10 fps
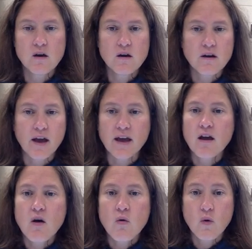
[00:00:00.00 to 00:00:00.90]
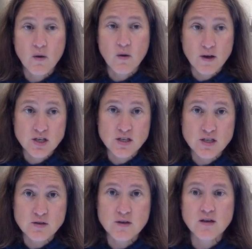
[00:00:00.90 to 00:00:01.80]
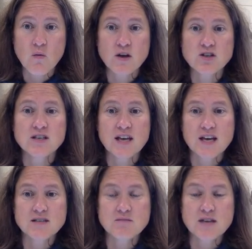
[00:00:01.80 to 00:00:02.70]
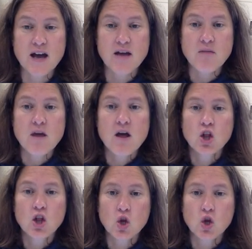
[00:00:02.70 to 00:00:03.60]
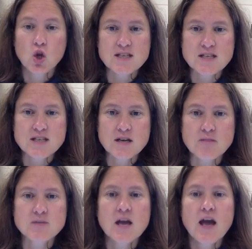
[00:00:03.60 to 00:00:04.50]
Okay, what I want you to do is I want you to take some time, look at the systems,